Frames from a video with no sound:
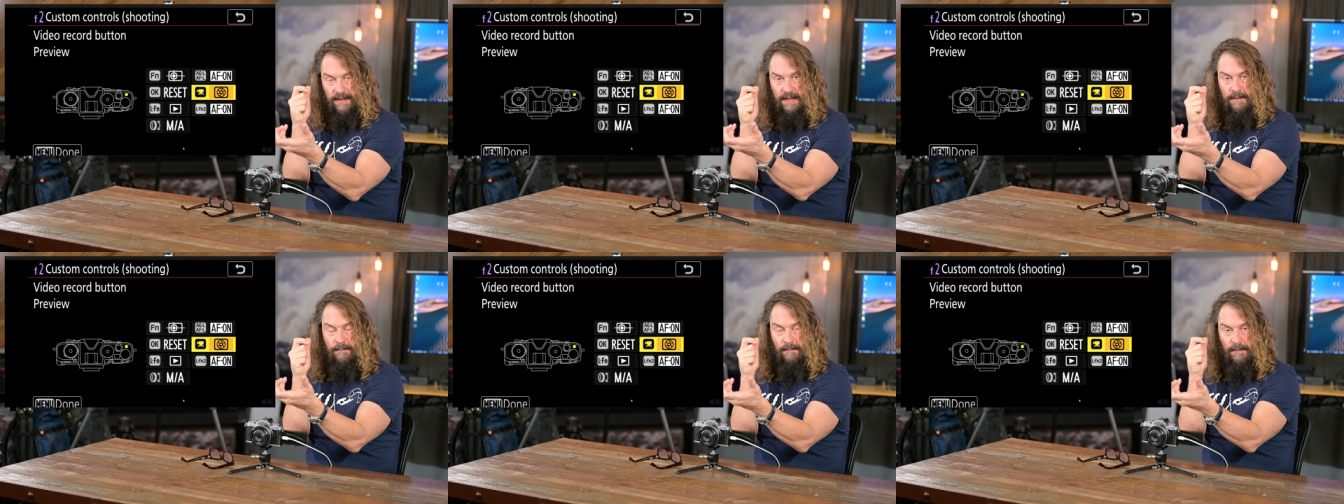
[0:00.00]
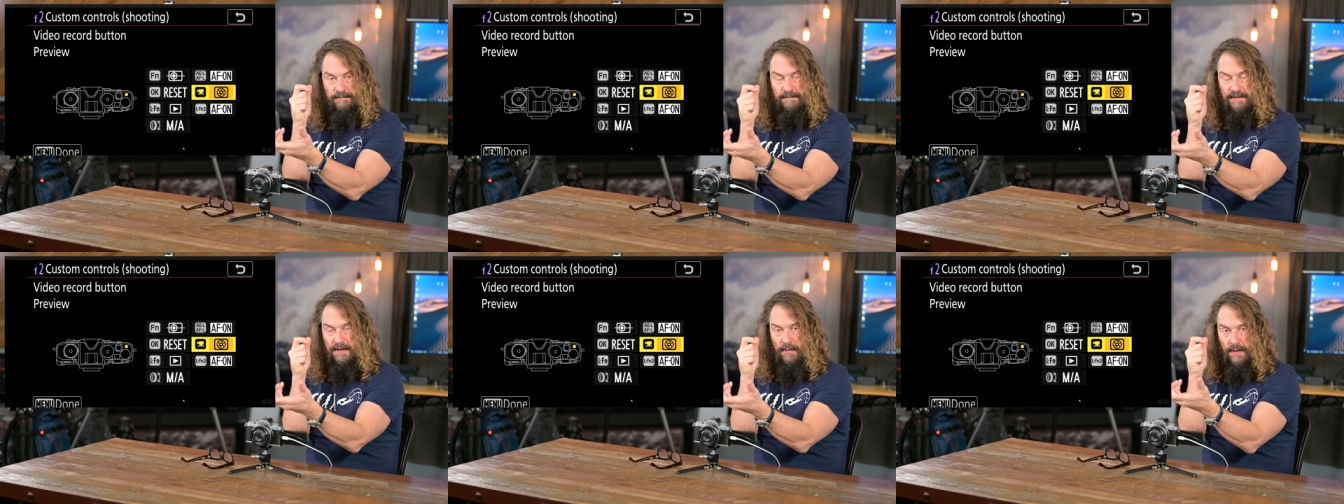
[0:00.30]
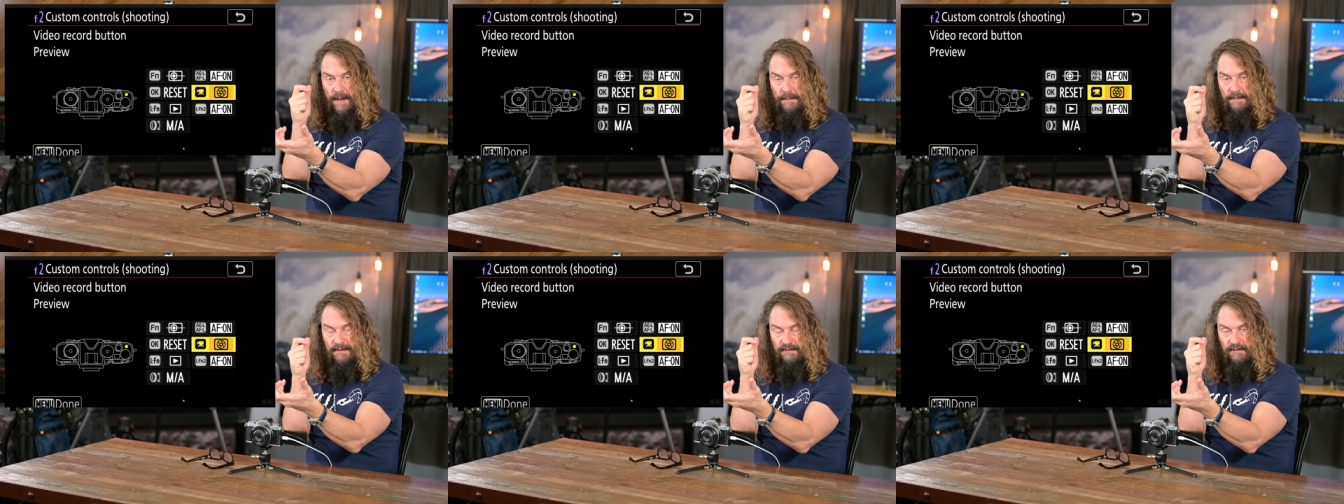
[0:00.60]
You can
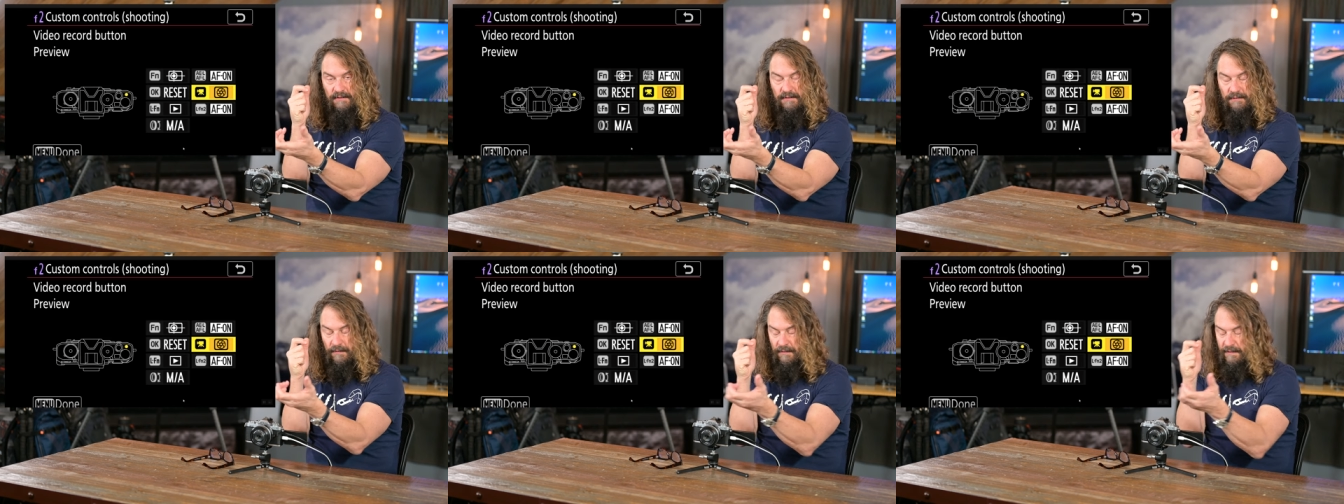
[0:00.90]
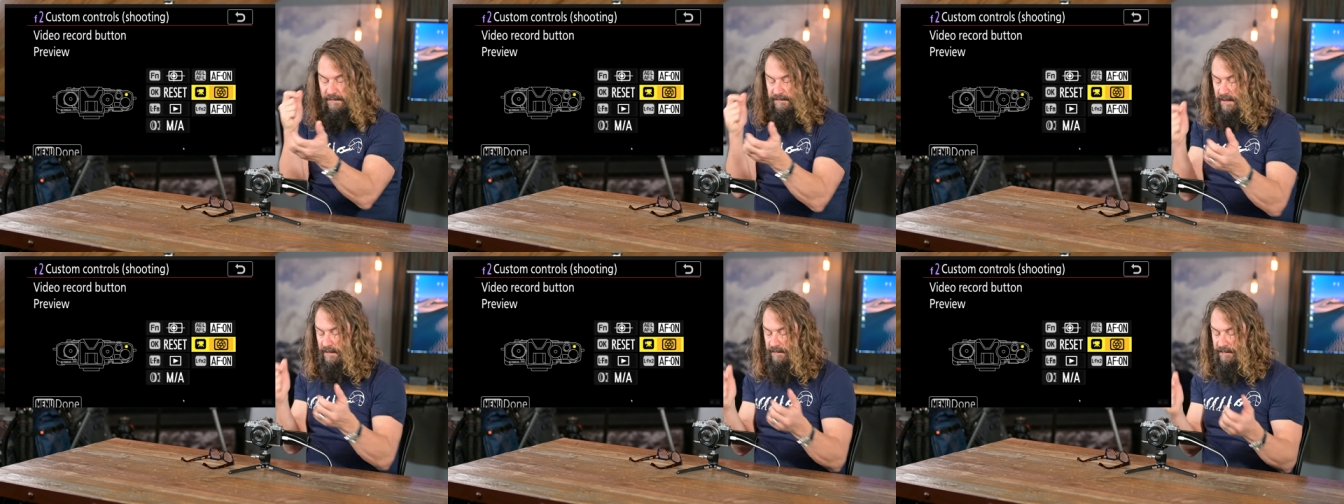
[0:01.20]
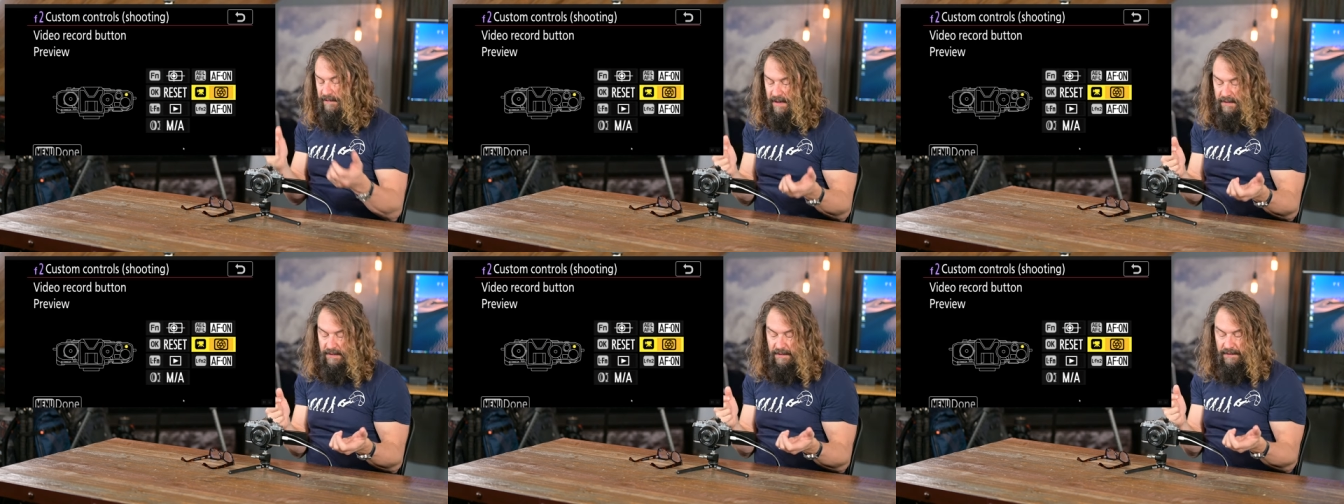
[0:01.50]
review images through the
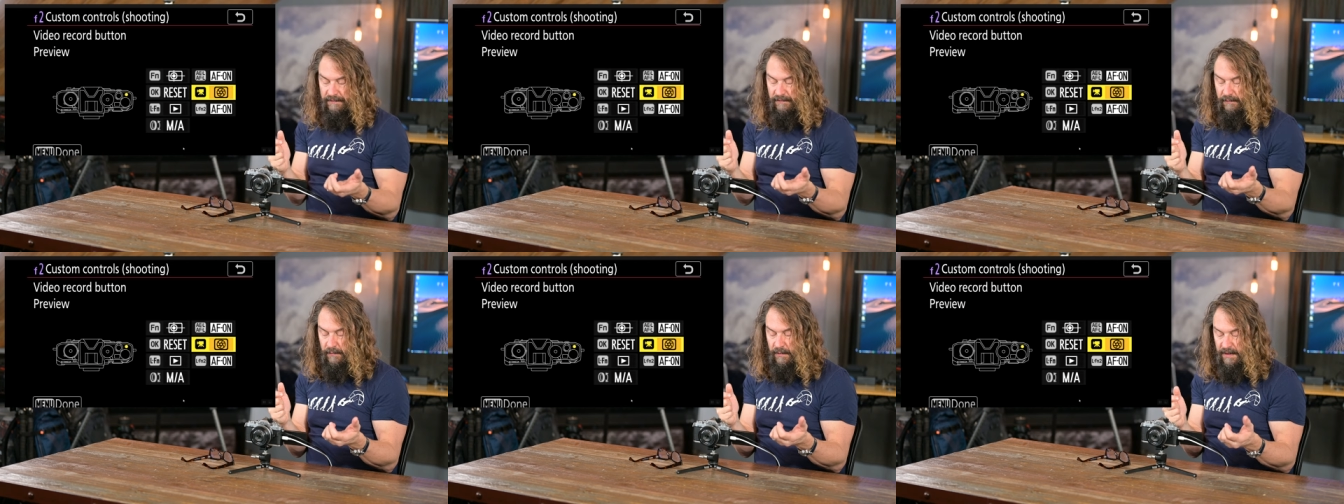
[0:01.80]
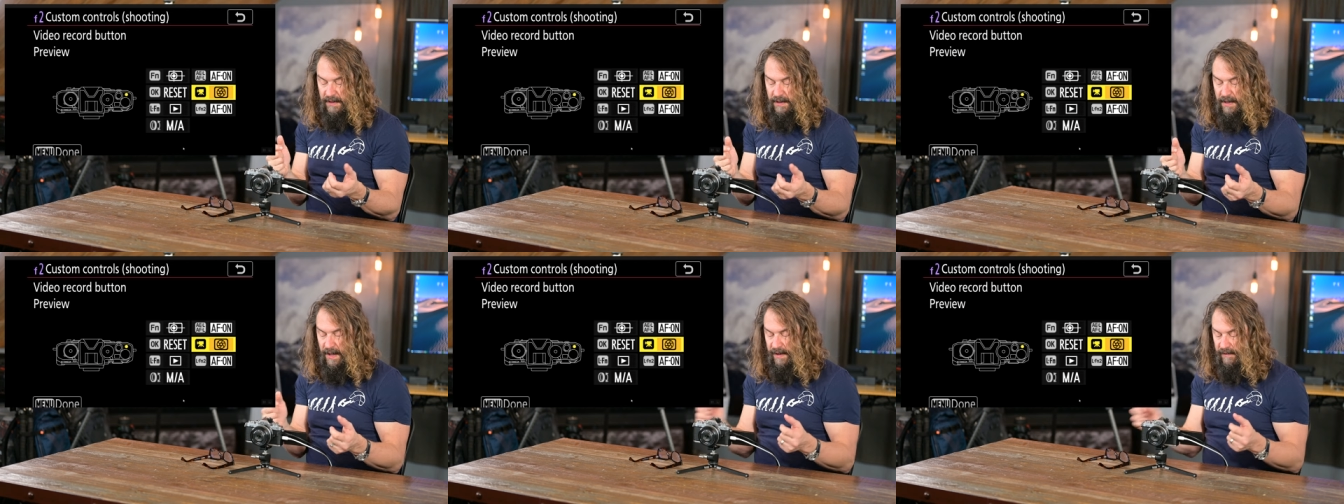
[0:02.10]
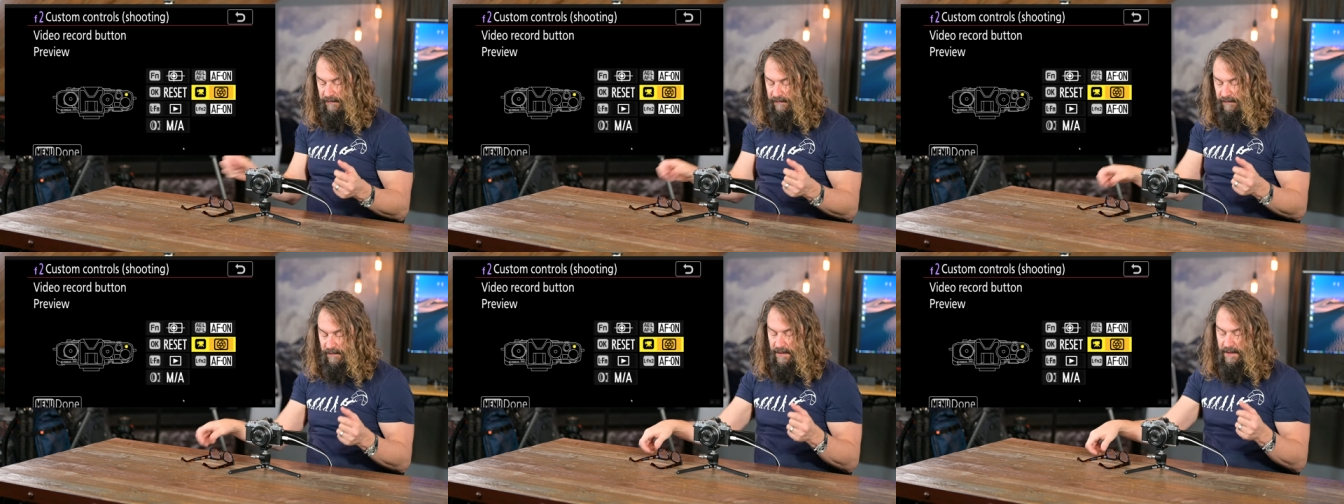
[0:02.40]
viewfinder. It's really
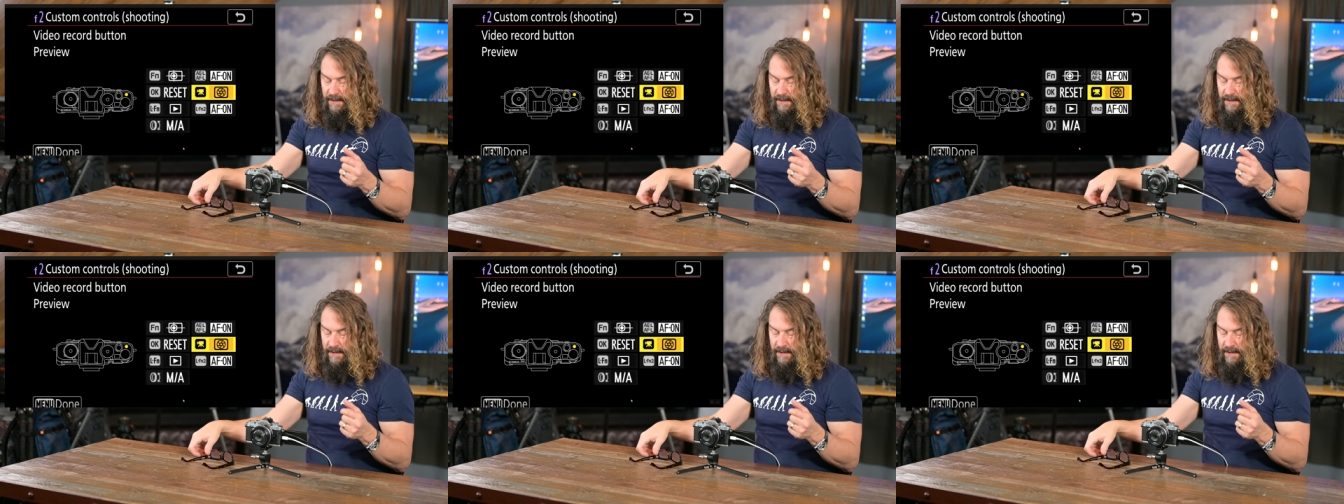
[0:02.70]
nice.